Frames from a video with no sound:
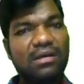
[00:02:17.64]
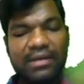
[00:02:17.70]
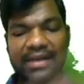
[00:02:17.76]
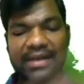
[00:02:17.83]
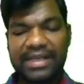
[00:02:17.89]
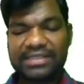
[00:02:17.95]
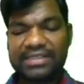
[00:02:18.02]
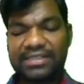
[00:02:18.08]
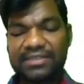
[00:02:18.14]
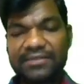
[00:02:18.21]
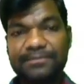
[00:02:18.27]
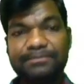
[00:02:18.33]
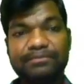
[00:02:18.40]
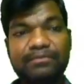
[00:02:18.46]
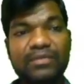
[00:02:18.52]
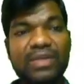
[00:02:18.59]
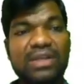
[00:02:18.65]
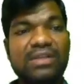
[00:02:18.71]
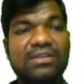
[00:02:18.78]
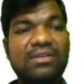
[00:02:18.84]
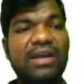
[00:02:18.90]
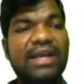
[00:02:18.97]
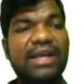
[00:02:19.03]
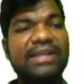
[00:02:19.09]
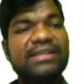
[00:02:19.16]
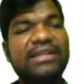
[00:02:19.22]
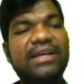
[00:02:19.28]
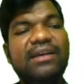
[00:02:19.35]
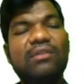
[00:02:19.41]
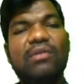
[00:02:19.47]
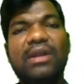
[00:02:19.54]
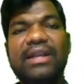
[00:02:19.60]
lists. So
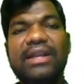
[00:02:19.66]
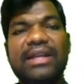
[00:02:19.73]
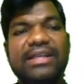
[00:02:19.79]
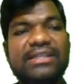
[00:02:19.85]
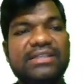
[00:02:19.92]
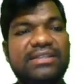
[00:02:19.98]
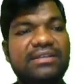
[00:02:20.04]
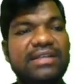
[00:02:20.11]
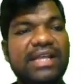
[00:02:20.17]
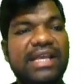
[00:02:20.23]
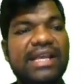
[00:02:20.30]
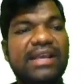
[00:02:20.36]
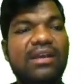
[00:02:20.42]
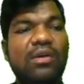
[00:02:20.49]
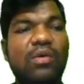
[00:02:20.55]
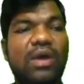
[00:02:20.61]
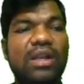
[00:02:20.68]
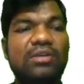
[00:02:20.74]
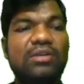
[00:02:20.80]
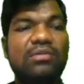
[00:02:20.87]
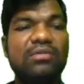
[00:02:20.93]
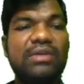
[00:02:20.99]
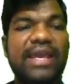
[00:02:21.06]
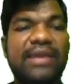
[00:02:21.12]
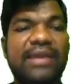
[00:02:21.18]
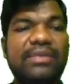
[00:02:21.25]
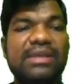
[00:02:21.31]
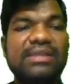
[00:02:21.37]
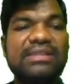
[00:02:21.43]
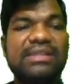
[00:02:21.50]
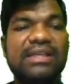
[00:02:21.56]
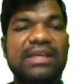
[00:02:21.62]
consider one list T equal to A,
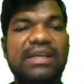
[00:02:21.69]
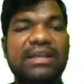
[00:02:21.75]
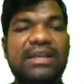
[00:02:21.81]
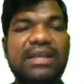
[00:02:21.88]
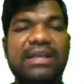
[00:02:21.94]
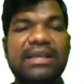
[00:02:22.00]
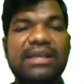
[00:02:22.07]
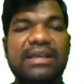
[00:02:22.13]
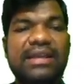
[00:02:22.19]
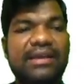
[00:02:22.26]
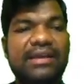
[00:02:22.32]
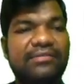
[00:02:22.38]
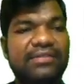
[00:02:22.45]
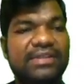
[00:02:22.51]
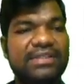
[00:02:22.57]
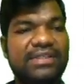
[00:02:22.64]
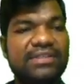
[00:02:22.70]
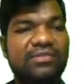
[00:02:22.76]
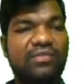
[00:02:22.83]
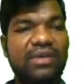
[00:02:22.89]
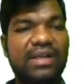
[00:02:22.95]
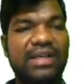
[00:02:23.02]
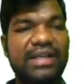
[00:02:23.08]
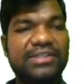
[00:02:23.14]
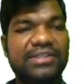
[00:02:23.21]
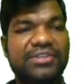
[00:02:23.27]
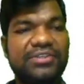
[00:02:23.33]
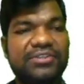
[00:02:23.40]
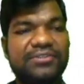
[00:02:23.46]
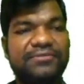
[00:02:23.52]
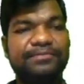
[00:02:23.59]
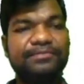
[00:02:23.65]
B, C, D, E, F. This is one
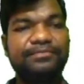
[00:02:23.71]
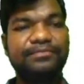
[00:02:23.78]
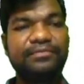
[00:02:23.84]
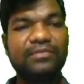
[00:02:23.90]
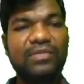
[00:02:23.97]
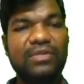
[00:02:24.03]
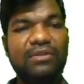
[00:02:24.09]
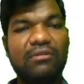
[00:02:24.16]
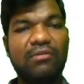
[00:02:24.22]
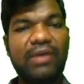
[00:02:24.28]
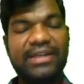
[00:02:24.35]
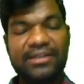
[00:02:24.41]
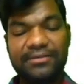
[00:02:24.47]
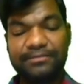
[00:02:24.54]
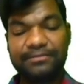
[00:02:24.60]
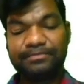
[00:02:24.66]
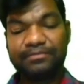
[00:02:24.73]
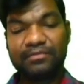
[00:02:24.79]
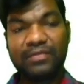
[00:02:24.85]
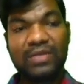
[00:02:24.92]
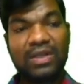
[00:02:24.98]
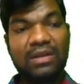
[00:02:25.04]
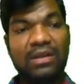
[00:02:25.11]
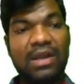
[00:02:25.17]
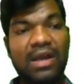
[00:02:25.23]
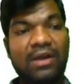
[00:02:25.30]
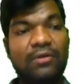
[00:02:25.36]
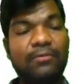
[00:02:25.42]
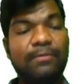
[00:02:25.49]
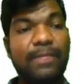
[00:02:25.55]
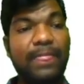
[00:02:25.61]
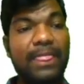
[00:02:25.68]
list, right?
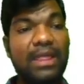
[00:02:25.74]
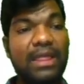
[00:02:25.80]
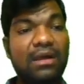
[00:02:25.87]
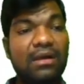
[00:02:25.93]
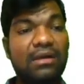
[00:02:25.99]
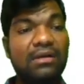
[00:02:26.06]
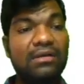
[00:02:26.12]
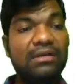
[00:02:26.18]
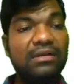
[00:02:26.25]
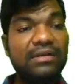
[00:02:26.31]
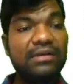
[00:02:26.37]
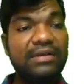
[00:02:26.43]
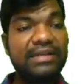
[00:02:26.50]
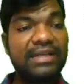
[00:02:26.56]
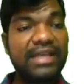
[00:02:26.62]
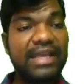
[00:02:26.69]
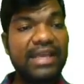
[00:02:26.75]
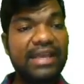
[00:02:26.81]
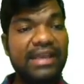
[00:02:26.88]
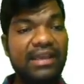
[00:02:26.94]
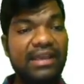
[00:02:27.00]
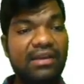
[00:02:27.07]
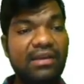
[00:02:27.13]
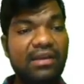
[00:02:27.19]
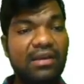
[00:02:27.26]
Now T